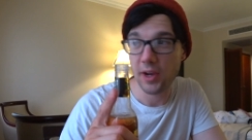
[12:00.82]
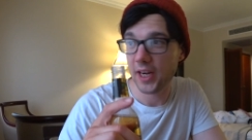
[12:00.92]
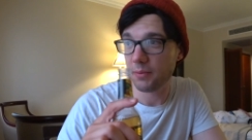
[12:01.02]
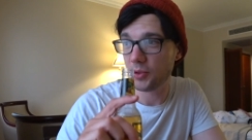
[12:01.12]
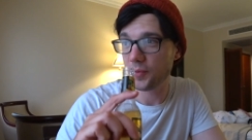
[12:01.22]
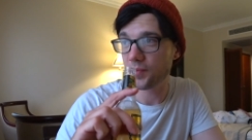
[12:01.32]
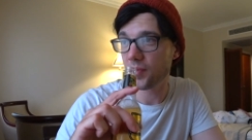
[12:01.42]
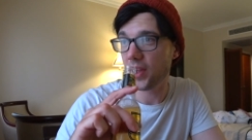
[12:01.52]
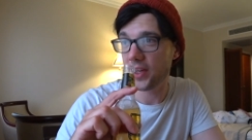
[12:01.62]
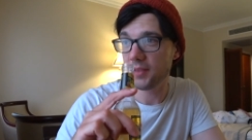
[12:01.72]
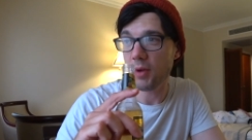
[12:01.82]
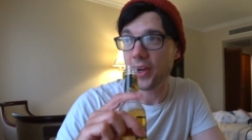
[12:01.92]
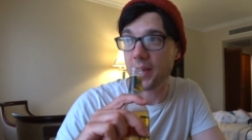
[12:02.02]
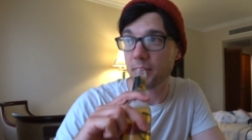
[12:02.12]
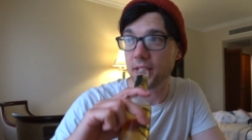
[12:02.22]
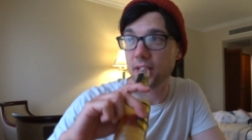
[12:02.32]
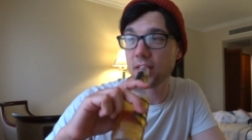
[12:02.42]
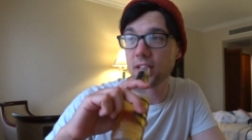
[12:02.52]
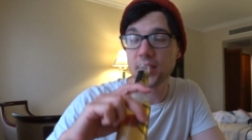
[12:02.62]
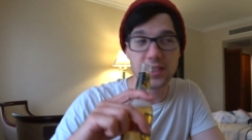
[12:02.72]
pineapple and it's pineapple-y.
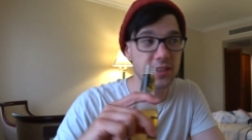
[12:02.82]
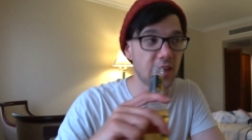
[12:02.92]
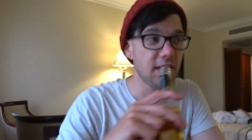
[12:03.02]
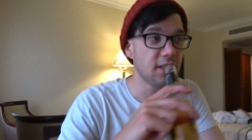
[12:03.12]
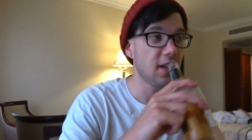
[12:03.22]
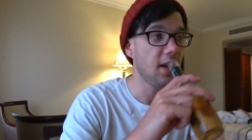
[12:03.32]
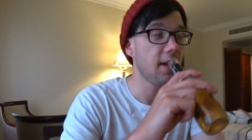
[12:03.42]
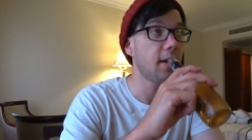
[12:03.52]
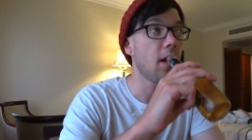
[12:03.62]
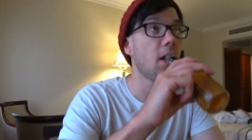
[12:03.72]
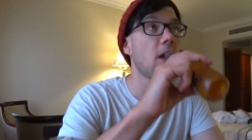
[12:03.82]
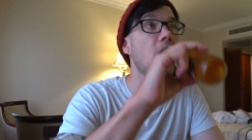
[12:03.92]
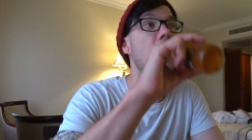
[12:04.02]
It's nice. I like it.